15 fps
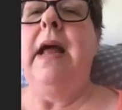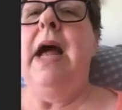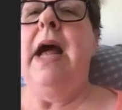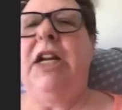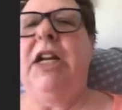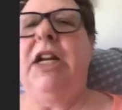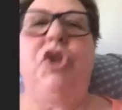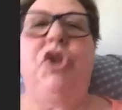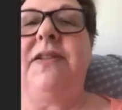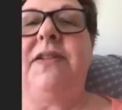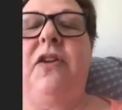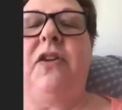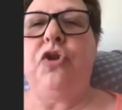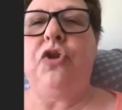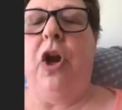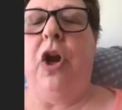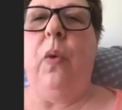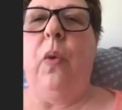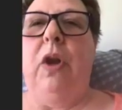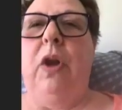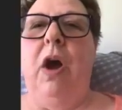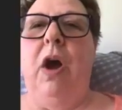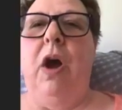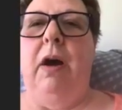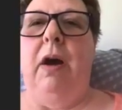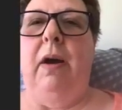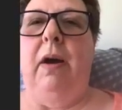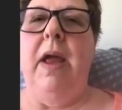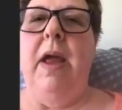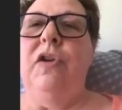adjust as you go along.
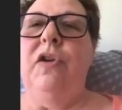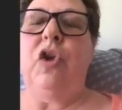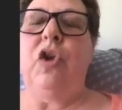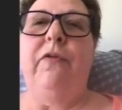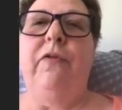So for